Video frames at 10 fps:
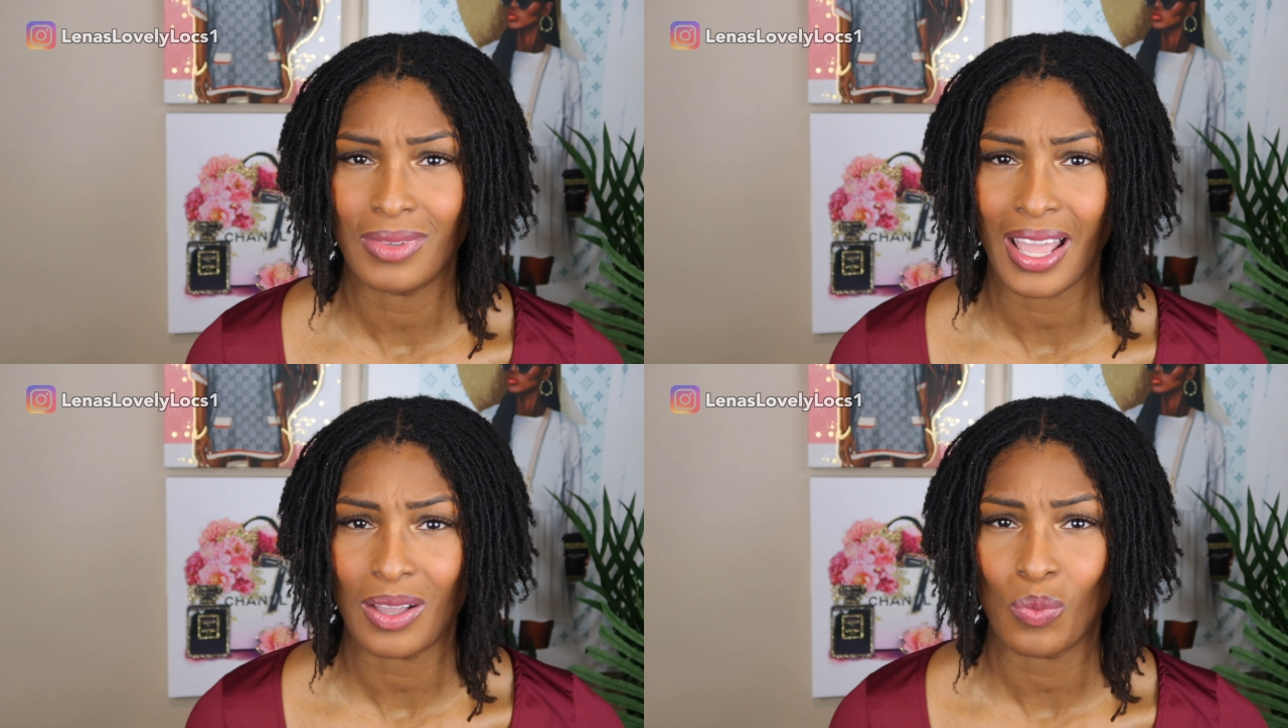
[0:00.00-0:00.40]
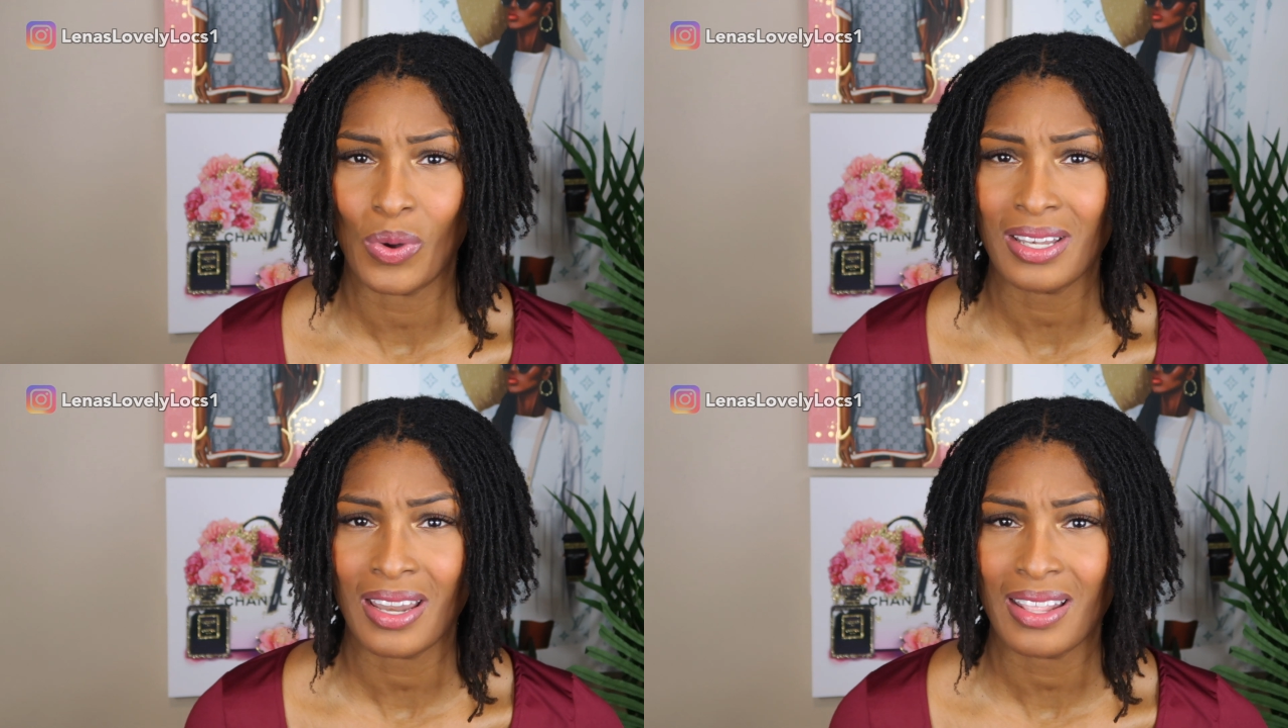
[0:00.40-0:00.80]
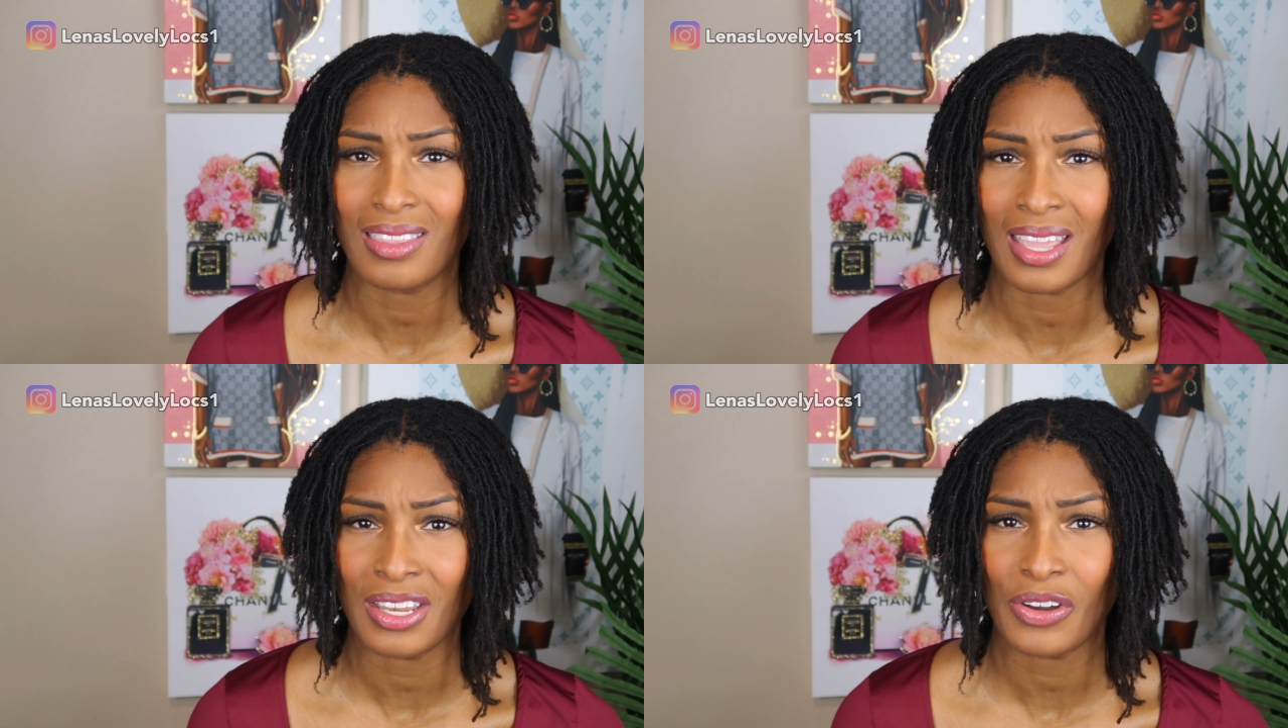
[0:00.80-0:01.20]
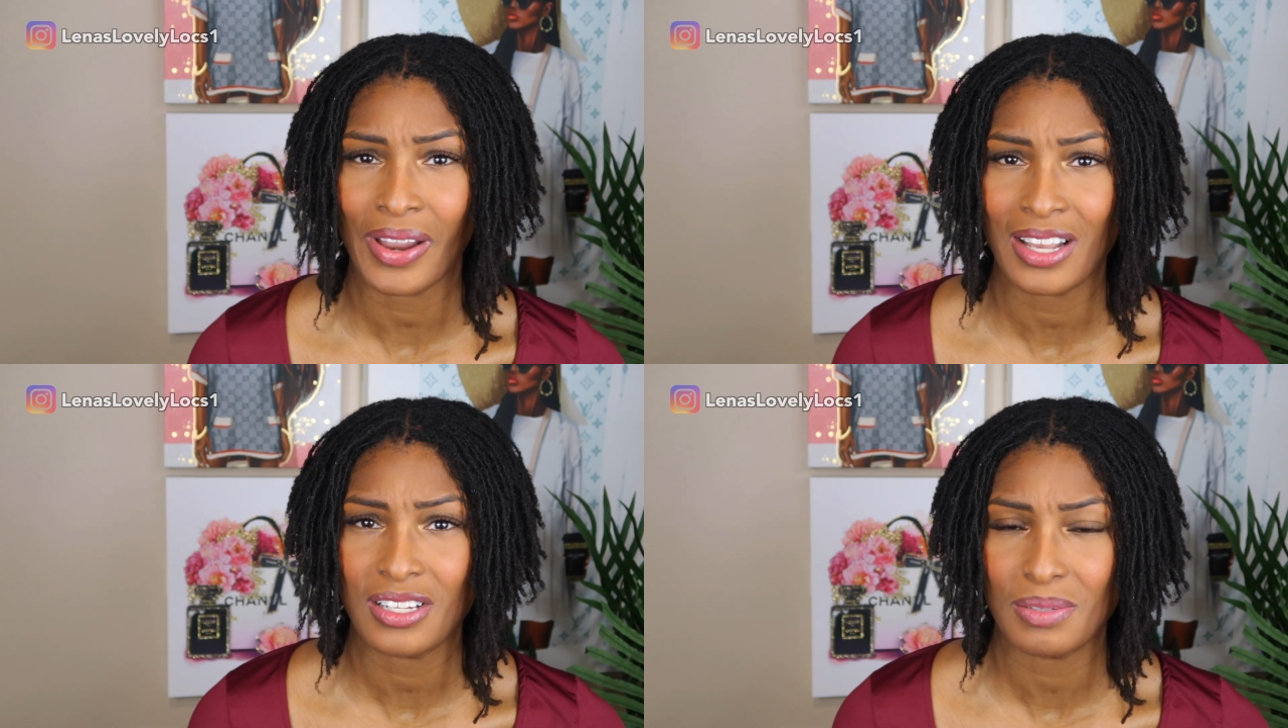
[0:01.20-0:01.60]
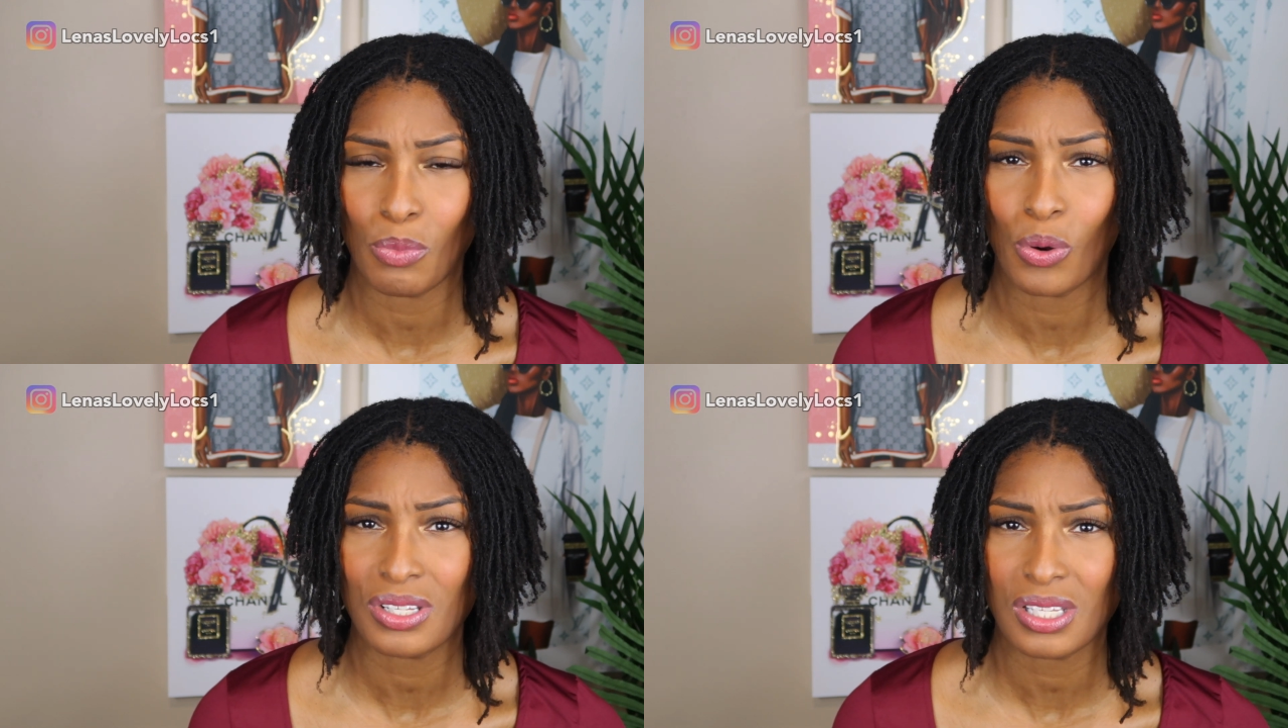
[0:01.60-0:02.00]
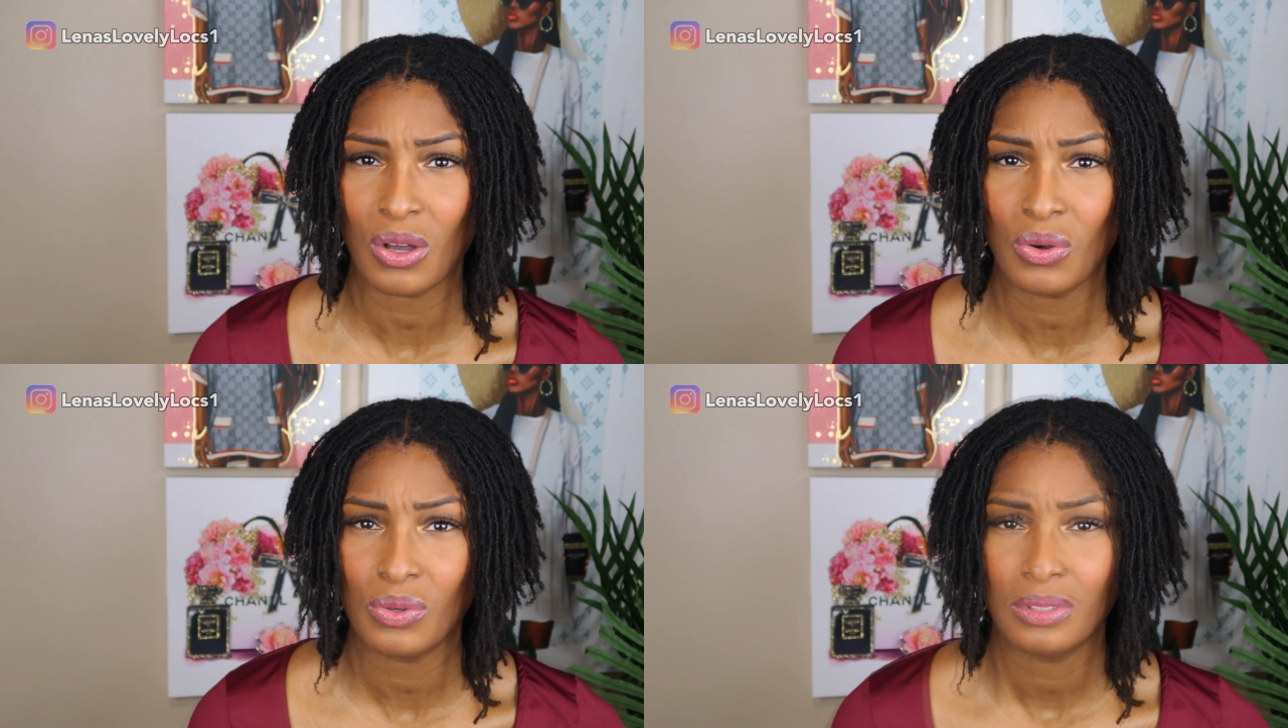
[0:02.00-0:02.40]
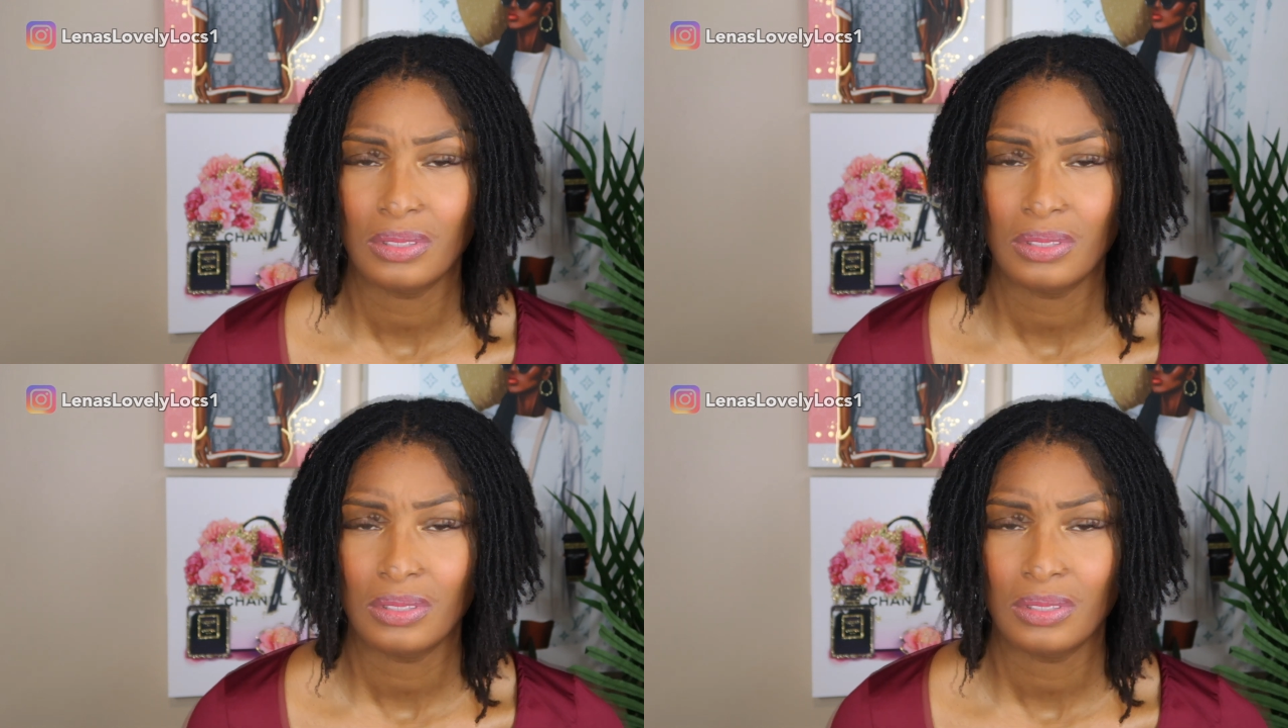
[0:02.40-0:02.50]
Like, wouldn't it thin your edges more so?